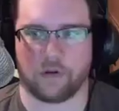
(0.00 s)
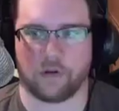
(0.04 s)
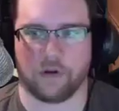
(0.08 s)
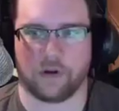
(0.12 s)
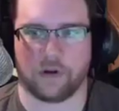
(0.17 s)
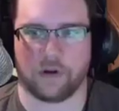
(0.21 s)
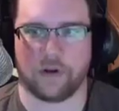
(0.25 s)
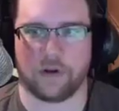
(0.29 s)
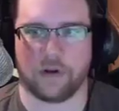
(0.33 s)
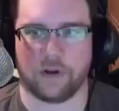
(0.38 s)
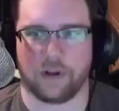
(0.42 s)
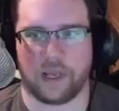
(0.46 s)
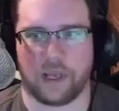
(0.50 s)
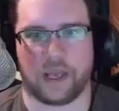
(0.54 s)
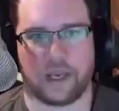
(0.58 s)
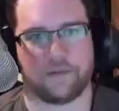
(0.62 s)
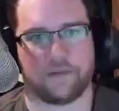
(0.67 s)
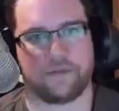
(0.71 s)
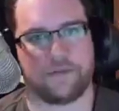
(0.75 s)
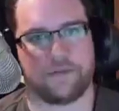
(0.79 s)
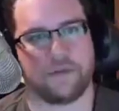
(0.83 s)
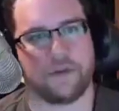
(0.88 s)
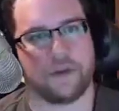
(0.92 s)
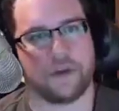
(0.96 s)
run. And
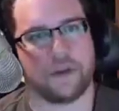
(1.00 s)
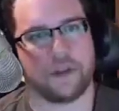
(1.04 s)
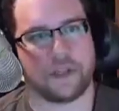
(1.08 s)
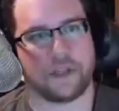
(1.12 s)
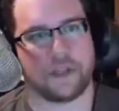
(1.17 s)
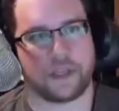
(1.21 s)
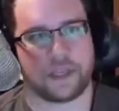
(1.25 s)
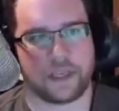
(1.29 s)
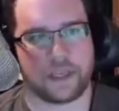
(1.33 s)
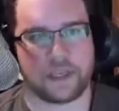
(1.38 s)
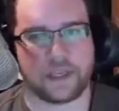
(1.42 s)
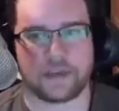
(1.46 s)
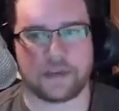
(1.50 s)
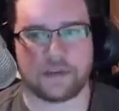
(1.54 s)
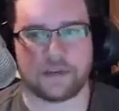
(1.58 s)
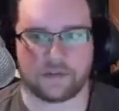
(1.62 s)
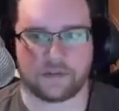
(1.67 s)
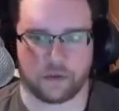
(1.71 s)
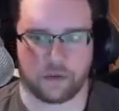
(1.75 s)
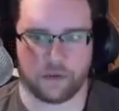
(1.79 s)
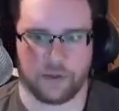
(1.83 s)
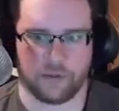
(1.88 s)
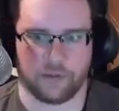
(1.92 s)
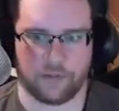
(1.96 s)
if he
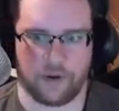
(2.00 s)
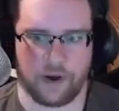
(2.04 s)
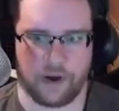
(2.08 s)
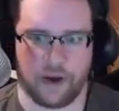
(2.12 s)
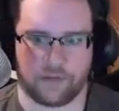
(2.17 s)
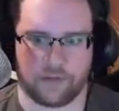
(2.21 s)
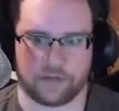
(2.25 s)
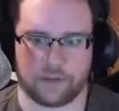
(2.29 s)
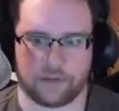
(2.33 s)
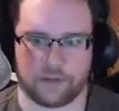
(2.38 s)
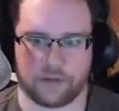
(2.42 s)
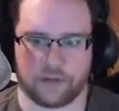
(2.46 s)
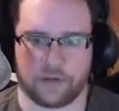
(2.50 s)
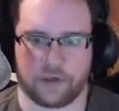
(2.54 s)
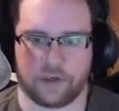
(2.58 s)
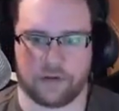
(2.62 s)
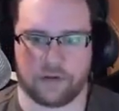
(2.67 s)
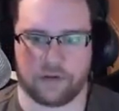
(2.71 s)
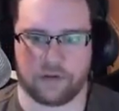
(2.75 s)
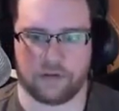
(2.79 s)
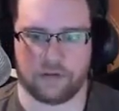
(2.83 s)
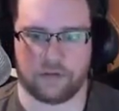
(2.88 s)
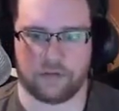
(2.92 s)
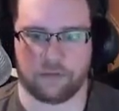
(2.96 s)
sold them off
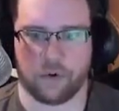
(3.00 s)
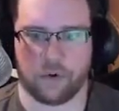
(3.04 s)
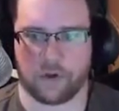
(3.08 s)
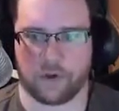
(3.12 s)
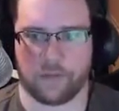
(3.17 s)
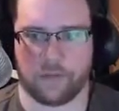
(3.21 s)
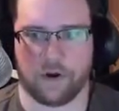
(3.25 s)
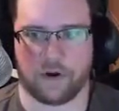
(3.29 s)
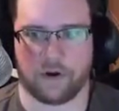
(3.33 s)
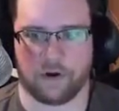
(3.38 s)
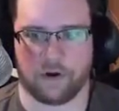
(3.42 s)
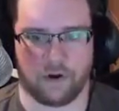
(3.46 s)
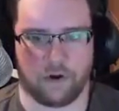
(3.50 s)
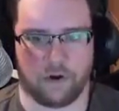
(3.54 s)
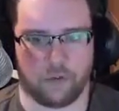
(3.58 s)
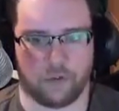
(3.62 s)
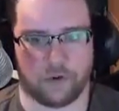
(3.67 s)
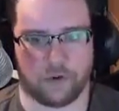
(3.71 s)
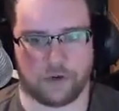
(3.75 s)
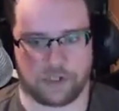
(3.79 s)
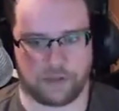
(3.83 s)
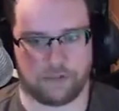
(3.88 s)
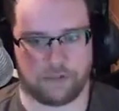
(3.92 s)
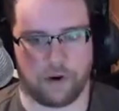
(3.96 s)
during Pokemon Go,
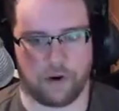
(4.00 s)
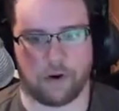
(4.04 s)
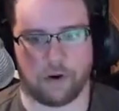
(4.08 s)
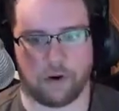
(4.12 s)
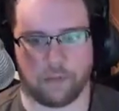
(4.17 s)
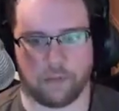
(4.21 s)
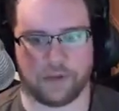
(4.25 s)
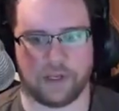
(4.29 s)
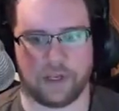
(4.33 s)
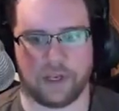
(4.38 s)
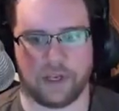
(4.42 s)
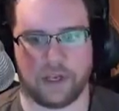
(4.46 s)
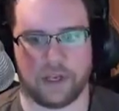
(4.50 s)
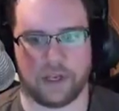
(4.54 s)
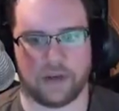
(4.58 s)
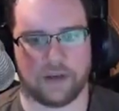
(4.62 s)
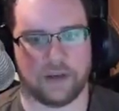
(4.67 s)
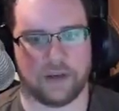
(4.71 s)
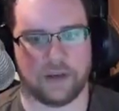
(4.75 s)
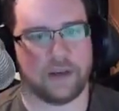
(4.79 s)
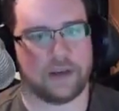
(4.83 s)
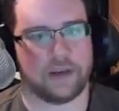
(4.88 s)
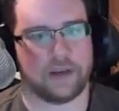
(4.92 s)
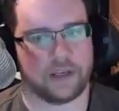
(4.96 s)
which he probably did,